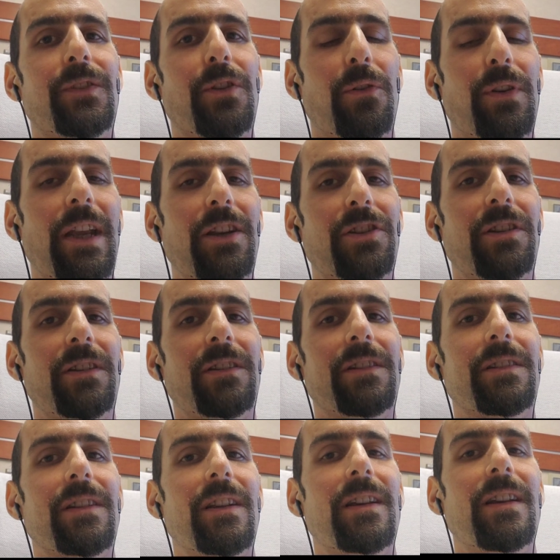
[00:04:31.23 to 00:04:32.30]

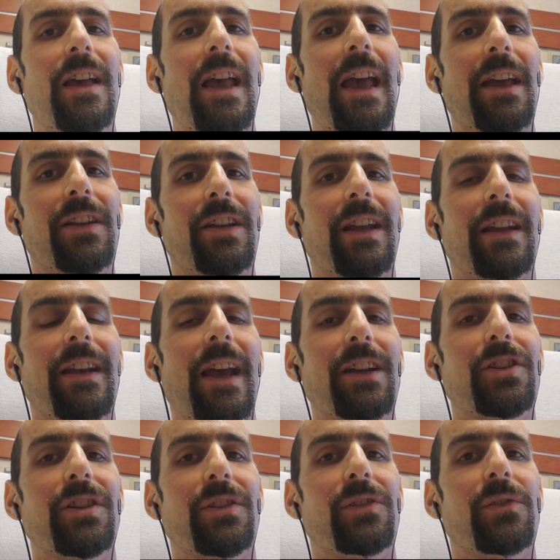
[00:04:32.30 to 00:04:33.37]
donations, and
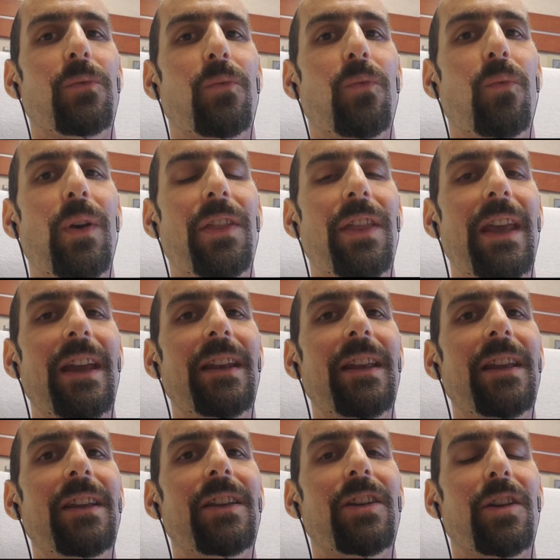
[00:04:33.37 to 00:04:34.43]
connection with
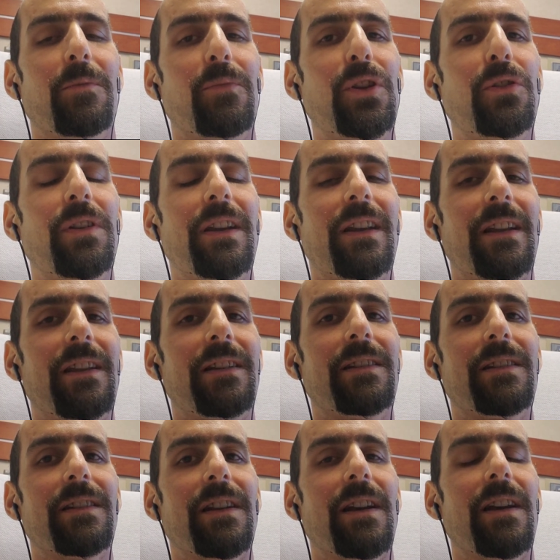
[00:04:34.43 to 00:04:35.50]
any communities,